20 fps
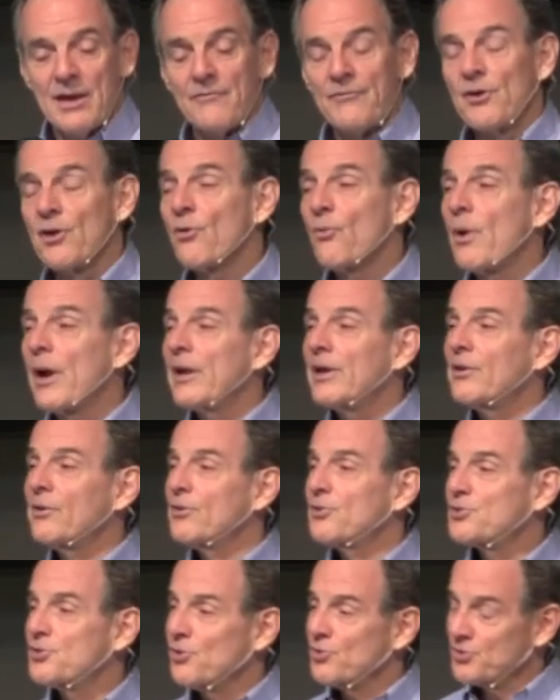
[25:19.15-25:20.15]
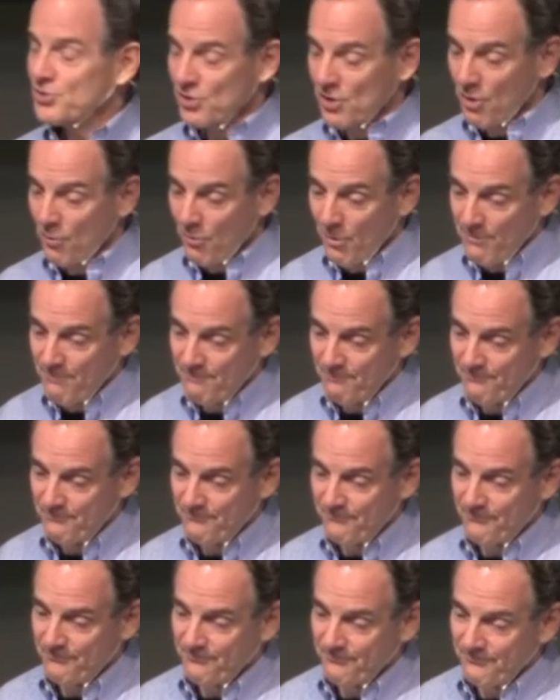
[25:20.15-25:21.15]
If you're a regular churchgoer,
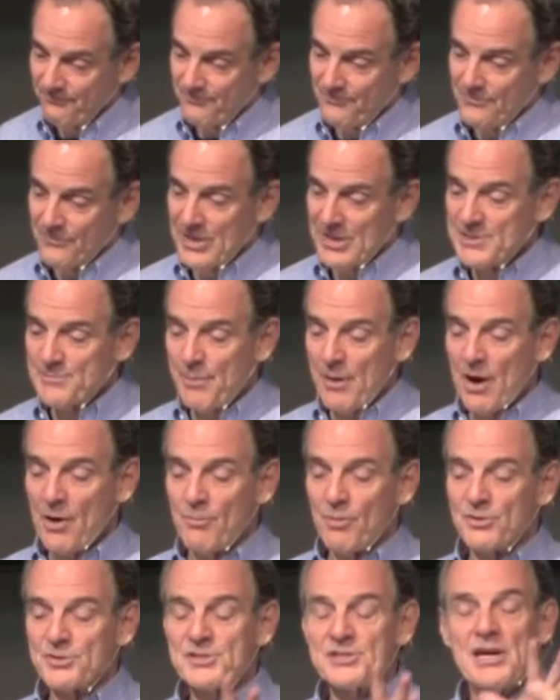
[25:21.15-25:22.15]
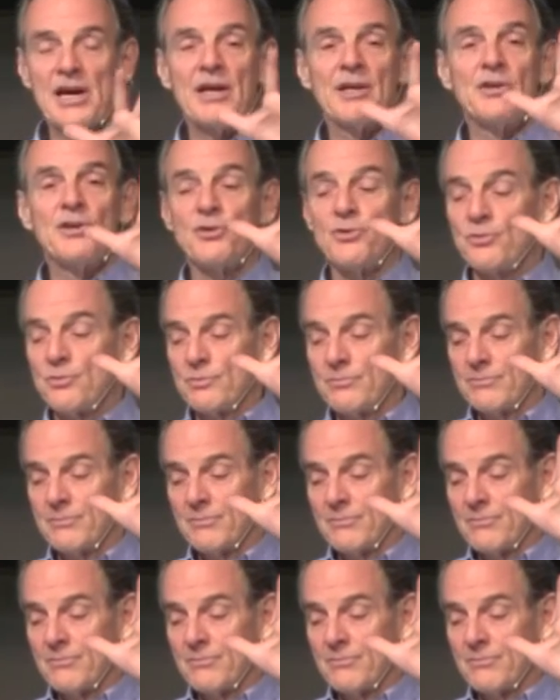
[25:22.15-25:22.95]
these parables tell you